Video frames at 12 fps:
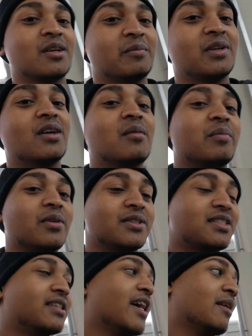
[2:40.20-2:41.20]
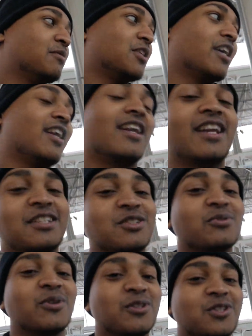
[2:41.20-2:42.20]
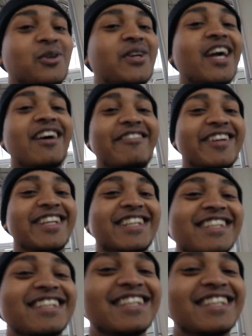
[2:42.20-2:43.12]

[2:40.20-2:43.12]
coming up on Snapchat, and I just want to show Kevin